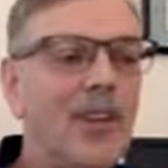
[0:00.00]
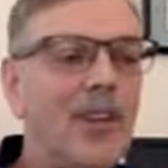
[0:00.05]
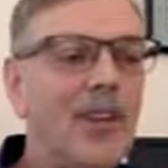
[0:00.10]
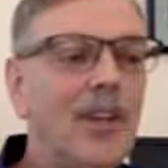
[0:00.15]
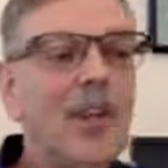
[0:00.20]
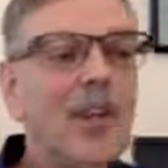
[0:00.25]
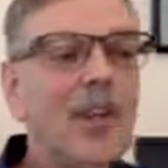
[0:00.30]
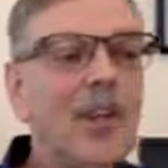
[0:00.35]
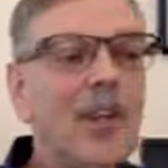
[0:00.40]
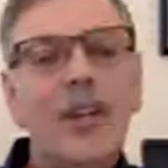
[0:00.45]
The
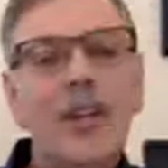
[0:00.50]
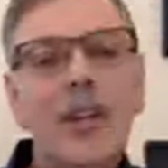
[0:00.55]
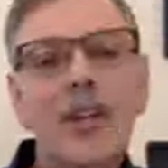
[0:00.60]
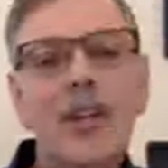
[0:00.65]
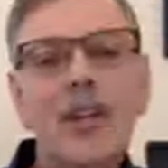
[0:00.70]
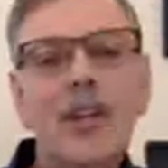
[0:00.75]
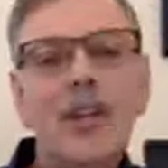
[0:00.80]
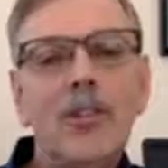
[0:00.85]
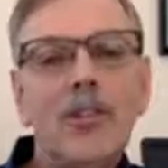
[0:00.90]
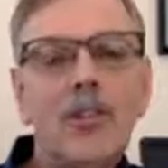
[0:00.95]
second
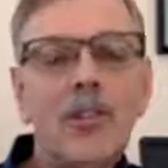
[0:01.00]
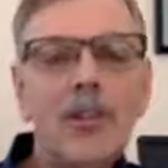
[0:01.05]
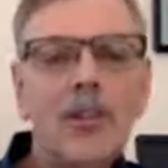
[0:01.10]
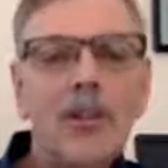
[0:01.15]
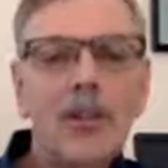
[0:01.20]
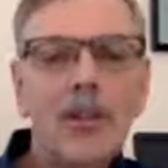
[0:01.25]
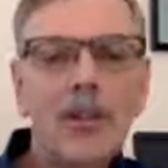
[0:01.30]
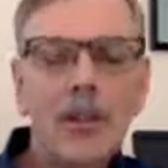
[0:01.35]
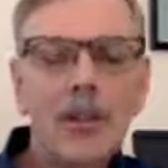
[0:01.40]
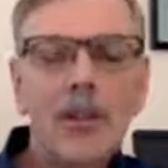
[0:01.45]
is,
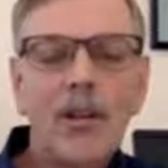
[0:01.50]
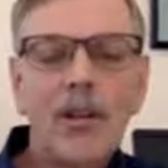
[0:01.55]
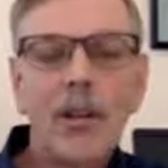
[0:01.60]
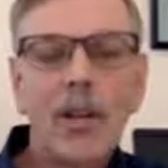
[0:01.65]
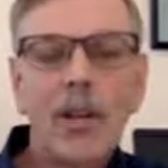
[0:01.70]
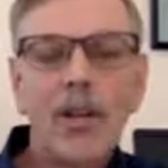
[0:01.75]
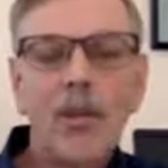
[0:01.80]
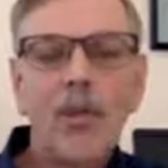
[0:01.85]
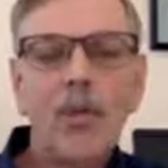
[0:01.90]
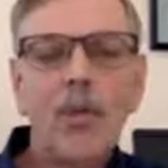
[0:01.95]

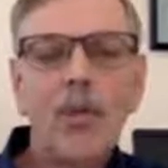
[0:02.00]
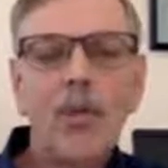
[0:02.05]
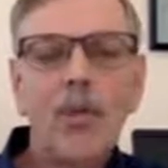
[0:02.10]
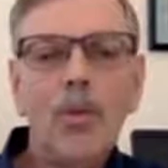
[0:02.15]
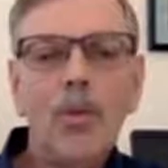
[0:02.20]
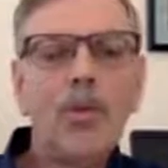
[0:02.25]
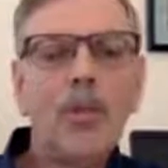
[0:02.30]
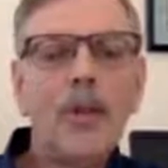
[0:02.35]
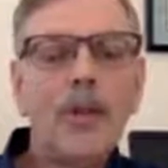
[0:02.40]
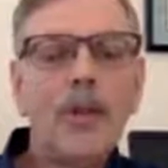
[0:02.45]
like
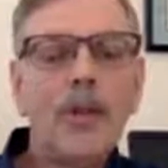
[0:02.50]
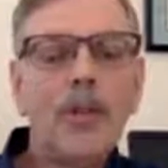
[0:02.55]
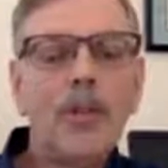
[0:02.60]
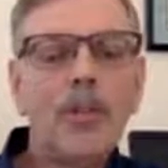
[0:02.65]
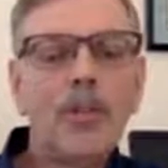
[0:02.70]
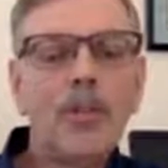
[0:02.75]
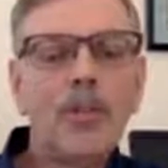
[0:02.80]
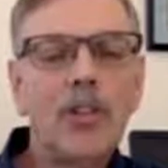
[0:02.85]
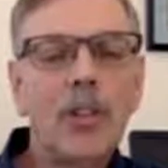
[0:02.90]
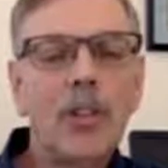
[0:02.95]
Wu had
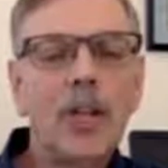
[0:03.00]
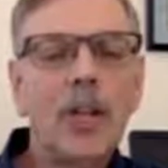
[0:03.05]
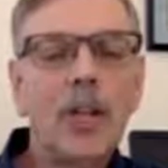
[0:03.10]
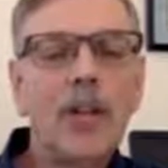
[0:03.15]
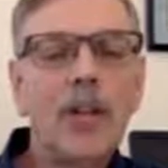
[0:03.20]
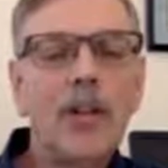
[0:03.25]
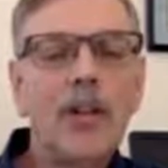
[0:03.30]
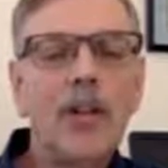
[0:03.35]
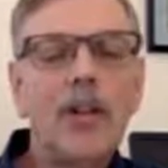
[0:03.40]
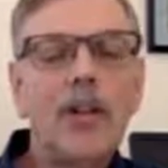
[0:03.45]
just
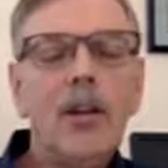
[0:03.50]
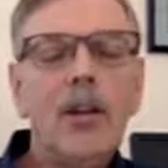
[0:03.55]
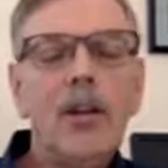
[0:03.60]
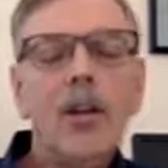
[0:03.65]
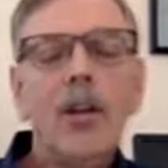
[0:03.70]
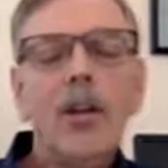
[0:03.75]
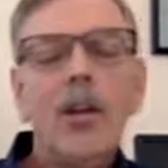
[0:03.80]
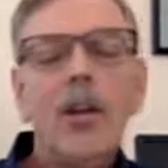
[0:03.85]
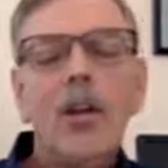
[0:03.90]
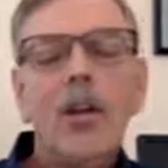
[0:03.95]
indicated,
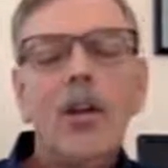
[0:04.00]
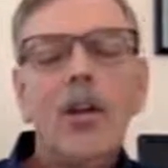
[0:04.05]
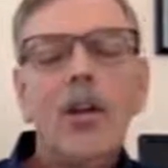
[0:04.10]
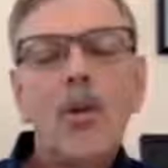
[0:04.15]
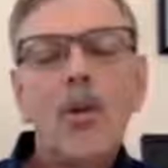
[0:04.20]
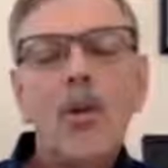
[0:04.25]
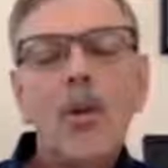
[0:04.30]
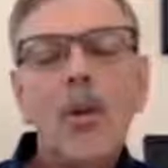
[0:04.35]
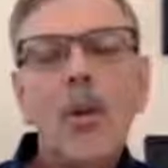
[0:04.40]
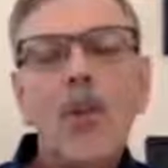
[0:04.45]

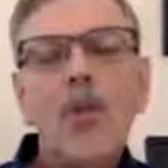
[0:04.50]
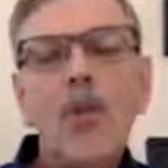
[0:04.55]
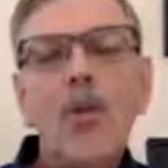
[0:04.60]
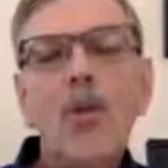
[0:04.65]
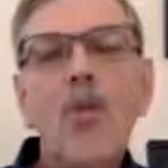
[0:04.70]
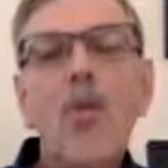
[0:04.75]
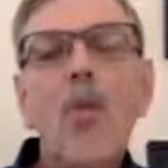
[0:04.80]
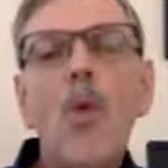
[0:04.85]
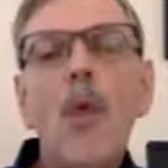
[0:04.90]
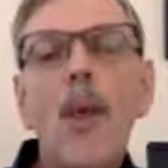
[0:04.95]
if
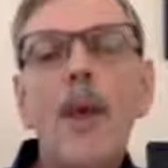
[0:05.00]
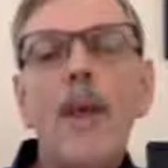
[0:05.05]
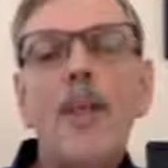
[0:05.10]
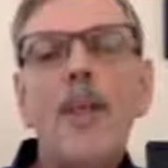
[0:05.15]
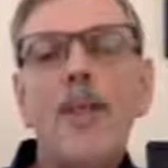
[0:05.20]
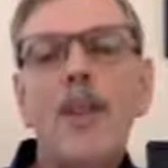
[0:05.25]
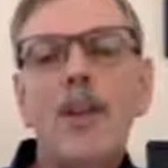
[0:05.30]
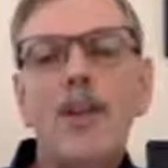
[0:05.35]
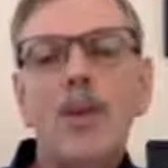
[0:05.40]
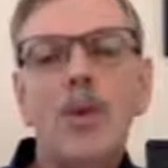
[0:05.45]
we weigh
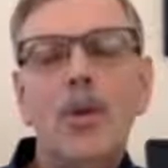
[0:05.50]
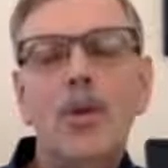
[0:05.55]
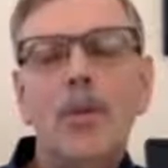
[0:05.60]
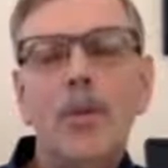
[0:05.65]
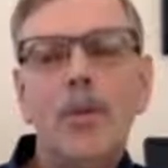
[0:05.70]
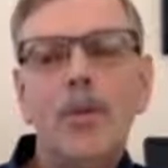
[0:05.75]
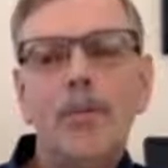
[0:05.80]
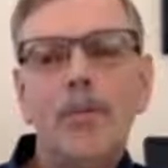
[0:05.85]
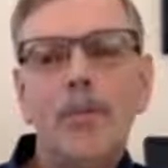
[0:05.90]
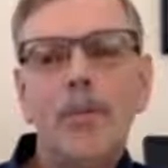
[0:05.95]
the
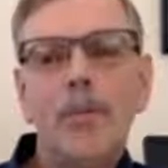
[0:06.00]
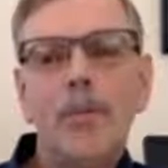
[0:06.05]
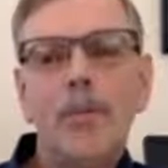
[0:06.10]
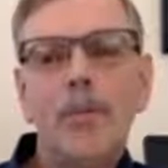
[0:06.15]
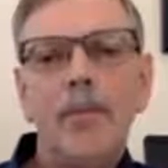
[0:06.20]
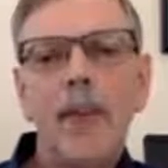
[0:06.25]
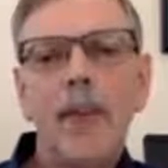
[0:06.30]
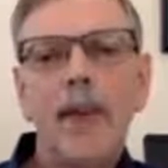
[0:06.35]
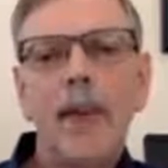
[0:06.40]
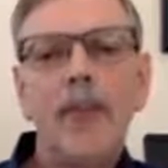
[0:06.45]
equipment,
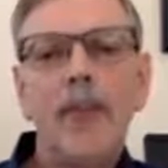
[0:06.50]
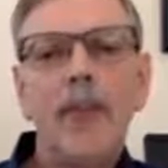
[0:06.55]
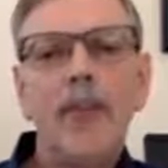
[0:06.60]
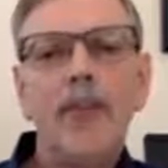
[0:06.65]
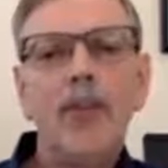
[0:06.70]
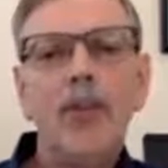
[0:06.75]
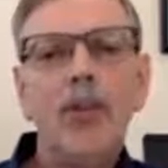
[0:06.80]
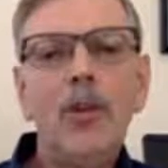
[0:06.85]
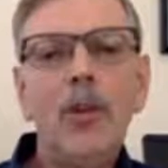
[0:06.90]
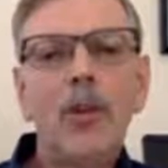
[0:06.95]
if
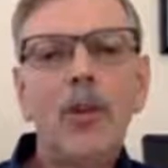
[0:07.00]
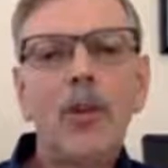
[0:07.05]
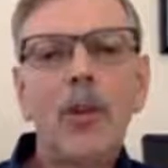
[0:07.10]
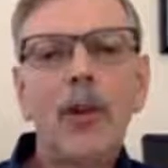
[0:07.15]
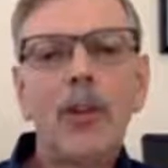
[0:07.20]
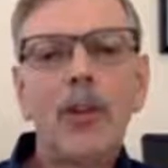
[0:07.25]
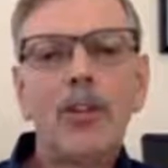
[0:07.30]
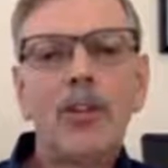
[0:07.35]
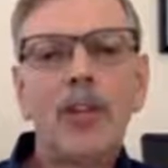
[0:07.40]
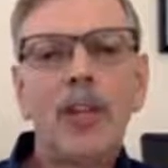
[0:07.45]
you go and
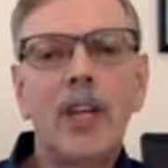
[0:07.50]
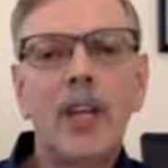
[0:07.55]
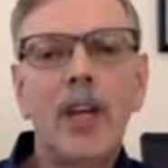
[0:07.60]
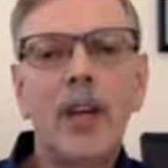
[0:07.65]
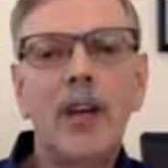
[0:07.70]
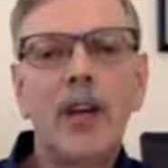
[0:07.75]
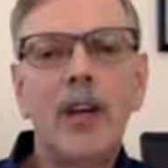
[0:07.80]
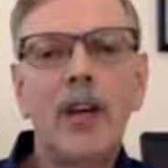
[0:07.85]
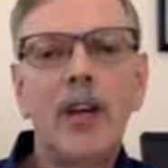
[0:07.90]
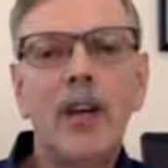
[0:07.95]
ask a
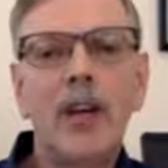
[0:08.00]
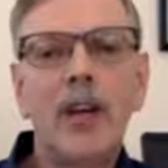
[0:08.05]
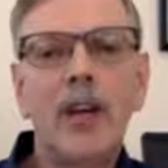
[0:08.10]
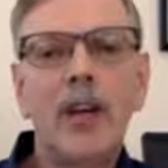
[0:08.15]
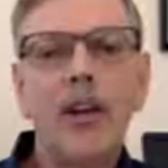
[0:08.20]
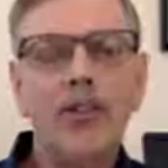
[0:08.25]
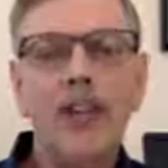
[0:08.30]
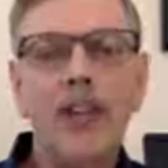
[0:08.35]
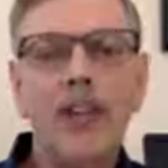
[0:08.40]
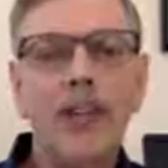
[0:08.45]
carrier, and
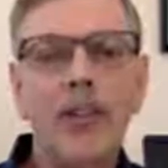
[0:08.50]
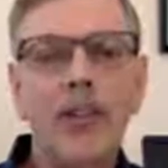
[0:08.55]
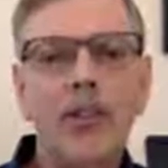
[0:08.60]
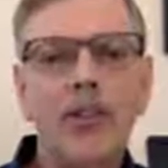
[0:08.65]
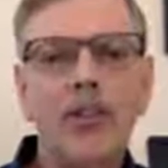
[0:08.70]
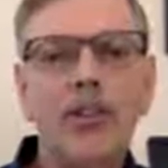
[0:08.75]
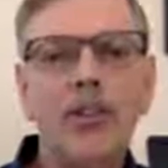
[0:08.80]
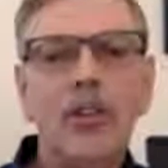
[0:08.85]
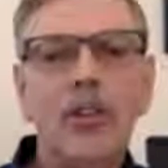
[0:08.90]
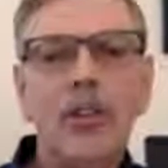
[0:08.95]
we've done
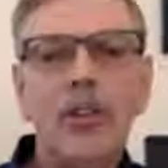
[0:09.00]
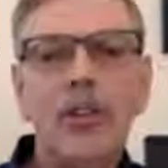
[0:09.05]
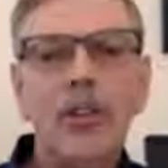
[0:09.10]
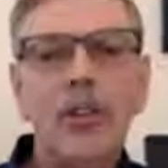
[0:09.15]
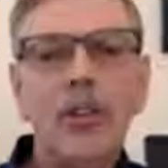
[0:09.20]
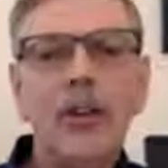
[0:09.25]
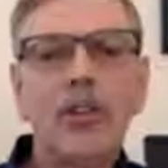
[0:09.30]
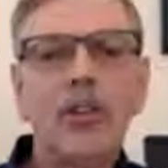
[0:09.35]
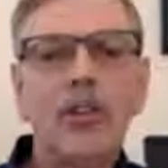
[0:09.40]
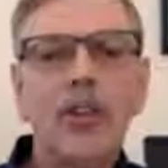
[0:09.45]
this, you go
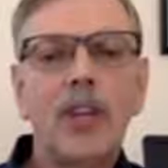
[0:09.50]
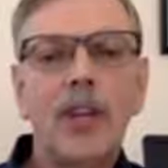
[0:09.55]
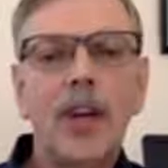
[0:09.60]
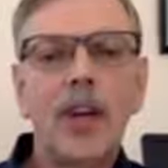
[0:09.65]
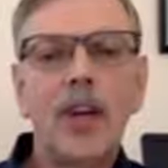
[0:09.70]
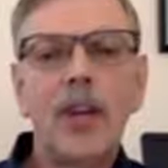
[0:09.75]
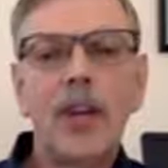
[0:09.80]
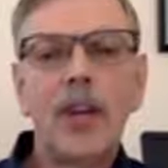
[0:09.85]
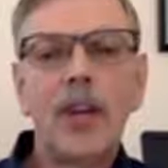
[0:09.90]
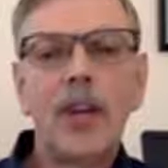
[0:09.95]
and ask a
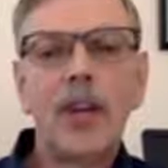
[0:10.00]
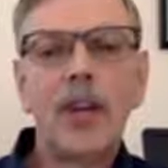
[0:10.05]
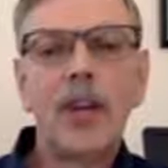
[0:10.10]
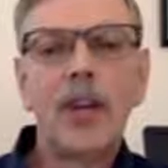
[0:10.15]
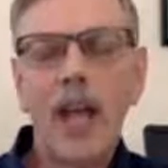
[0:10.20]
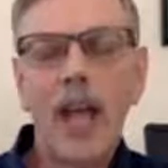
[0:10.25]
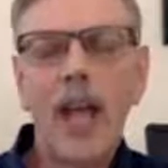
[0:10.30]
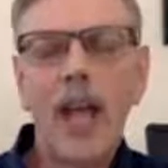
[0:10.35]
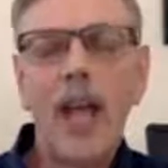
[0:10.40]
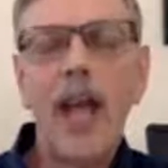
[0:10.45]
carrier,
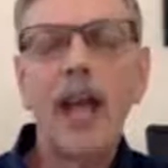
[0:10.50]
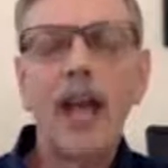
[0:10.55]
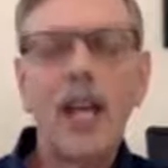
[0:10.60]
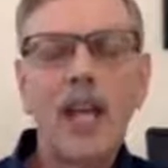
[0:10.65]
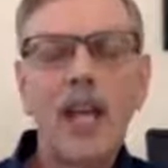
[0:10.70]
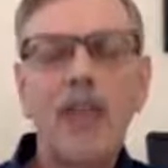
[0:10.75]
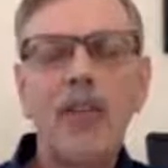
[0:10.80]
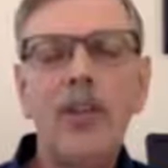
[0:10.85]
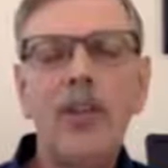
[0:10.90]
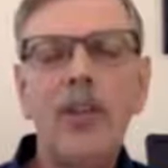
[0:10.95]
how
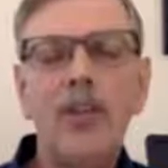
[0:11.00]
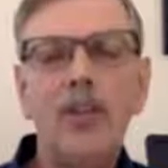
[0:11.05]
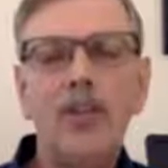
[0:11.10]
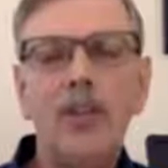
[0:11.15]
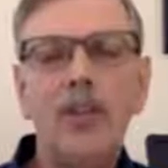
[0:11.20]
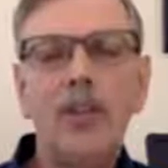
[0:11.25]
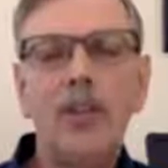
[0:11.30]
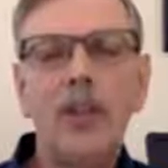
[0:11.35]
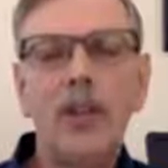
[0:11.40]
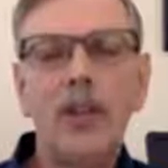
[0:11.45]
heavy
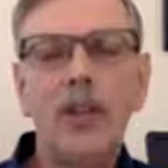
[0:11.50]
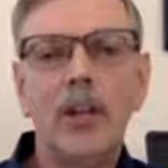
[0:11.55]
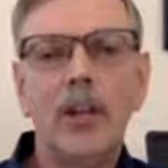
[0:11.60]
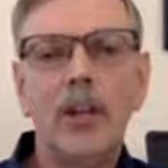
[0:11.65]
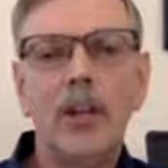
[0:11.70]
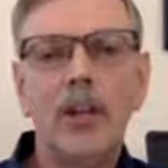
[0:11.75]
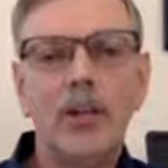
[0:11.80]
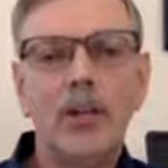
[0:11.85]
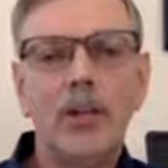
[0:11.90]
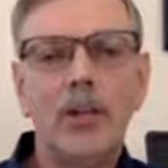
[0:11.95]
are
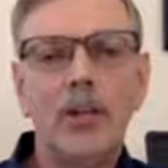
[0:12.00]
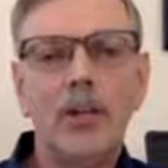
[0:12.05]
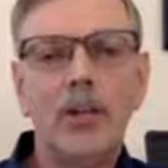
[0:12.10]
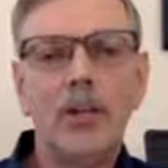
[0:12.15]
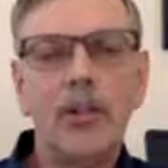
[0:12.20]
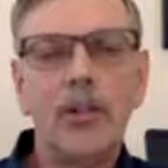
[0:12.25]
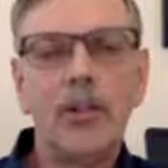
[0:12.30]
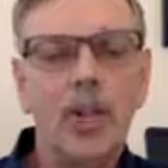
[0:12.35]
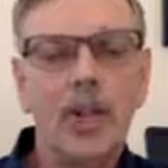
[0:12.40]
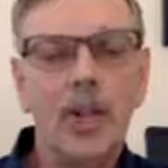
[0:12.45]
your
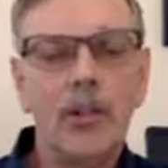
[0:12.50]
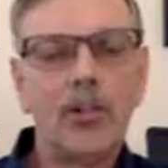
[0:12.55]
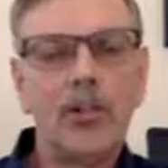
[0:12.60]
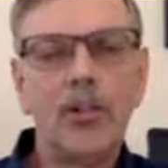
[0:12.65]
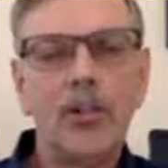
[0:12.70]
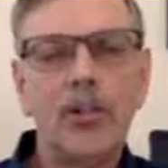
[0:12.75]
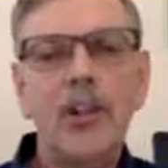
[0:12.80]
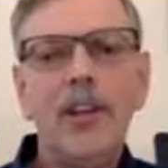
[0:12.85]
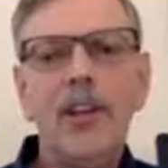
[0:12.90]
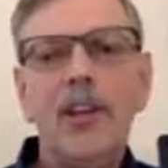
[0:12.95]

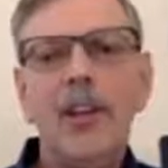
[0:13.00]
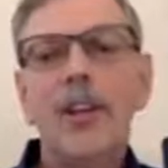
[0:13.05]
trucks?